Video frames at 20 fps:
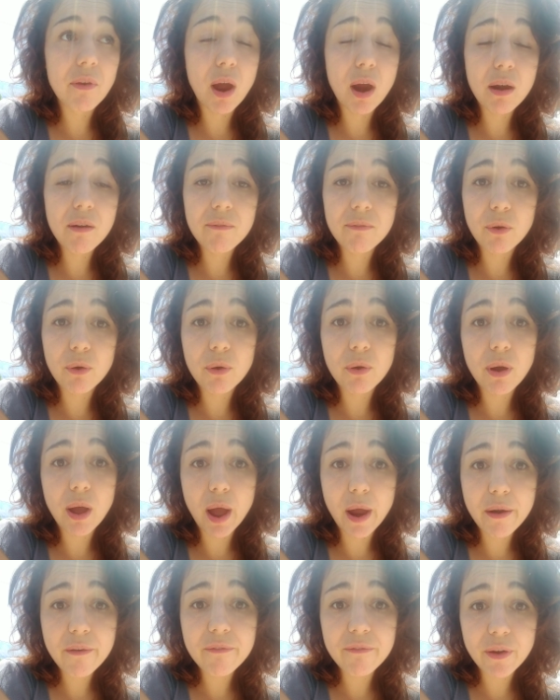our vote.
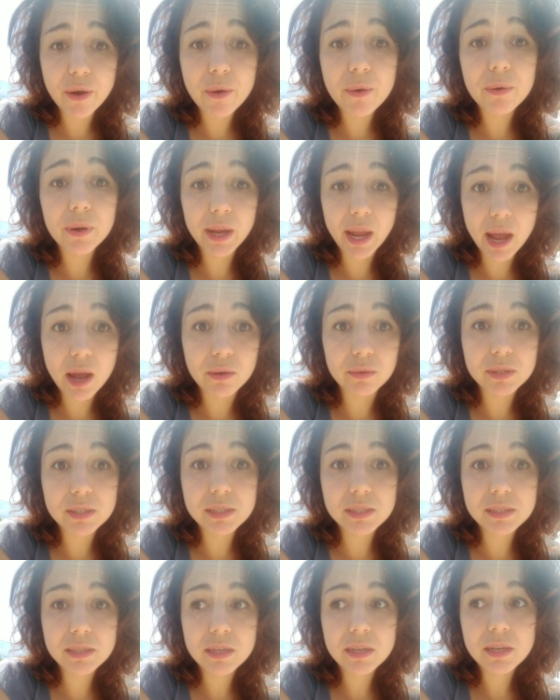Our vote
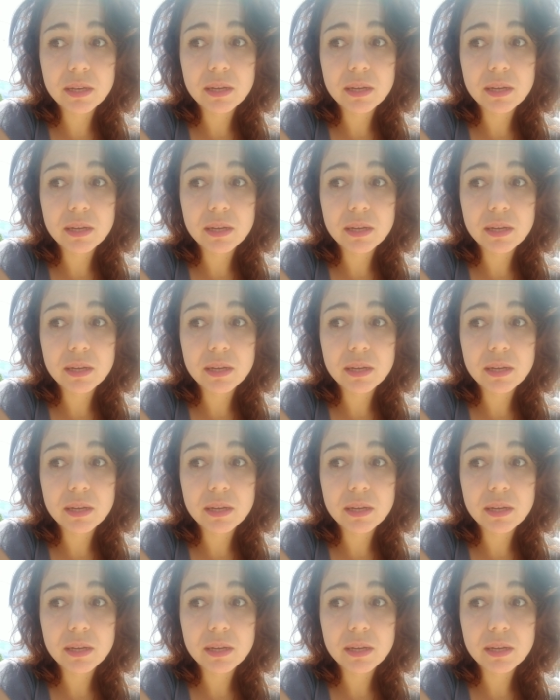counts.